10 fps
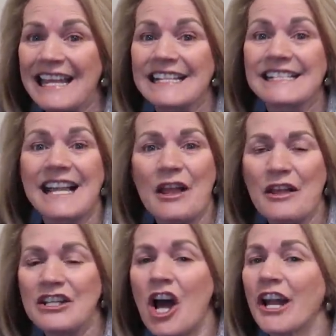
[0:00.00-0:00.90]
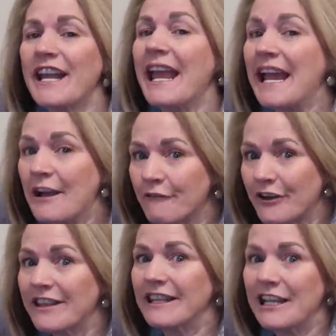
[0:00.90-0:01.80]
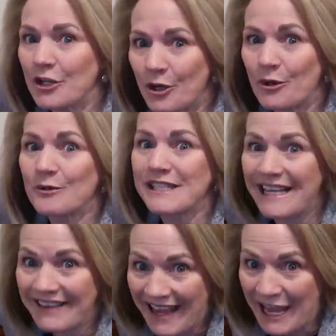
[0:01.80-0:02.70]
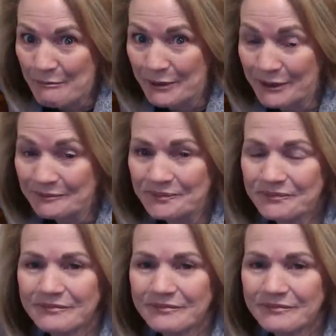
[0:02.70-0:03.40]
is not everything goes in the hamper.